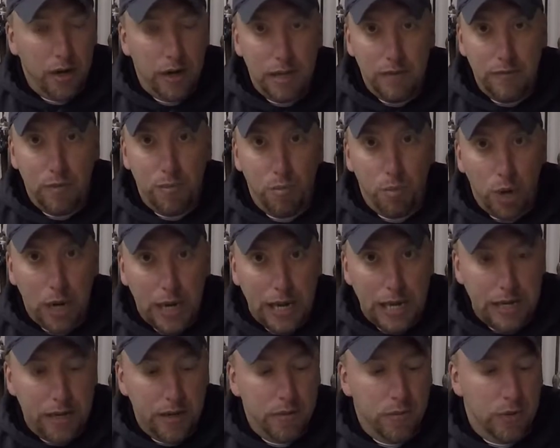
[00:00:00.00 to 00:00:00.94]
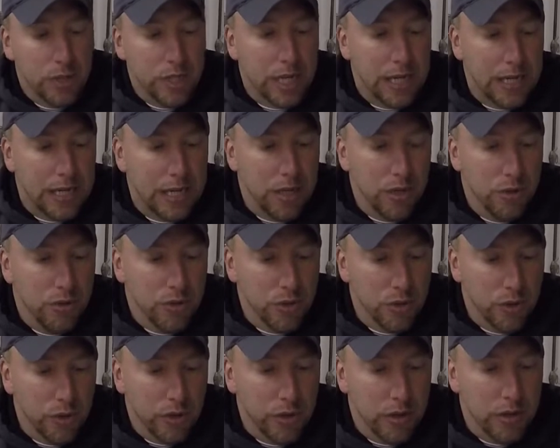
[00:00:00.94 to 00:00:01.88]
even braid, which I did use
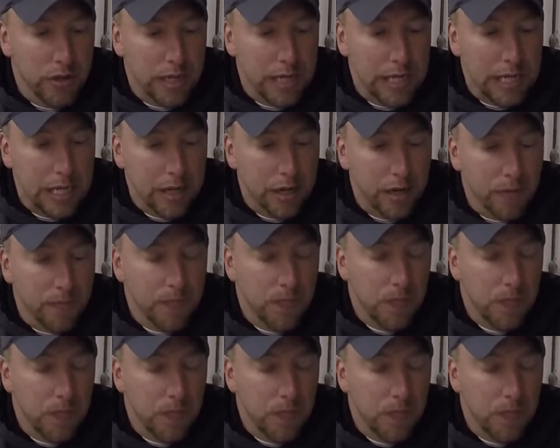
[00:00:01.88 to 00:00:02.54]
earlier in the year.